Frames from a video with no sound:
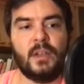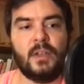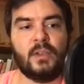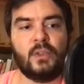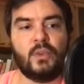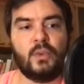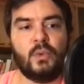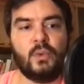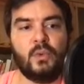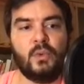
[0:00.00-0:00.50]

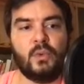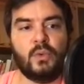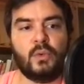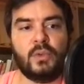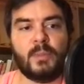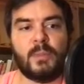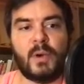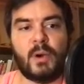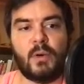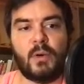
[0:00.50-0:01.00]
2 to the
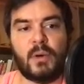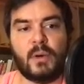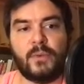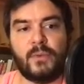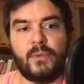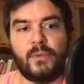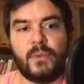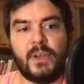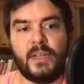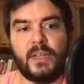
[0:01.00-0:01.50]
power of
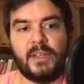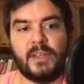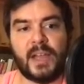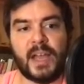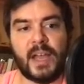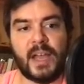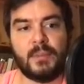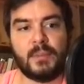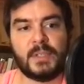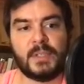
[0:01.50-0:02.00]
3
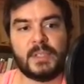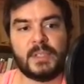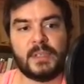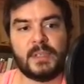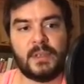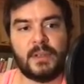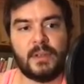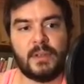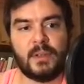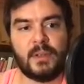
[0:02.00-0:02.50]
times,
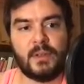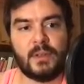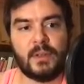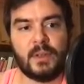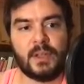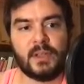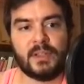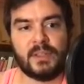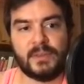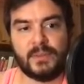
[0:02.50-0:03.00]

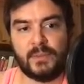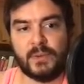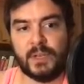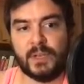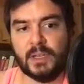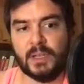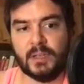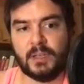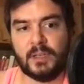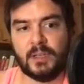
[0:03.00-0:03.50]
and this is 3.